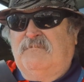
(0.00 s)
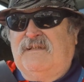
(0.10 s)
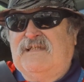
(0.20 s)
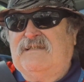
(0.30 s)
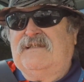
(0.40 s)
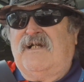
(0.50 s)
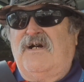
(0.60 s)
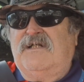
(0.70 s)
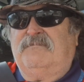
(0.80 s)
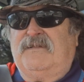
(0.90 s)
the
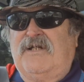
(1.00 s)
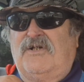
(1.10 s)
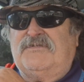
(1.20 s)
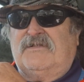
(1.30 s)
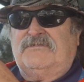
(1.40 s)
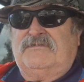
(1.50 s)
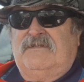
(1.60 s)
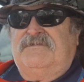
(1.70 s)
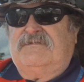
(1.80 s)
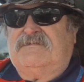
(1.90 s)
iPlayer on on, a,
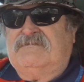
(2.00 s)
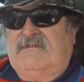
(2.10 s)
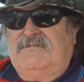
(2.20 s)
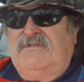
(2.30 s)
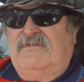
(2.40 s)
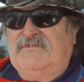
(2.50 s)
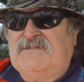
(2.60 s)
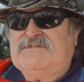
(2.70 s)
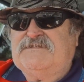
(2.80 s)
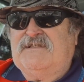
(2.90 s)
on, a, on, on the
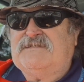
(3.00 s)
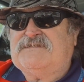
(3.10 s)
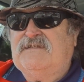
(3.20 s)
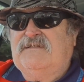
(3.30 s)
internet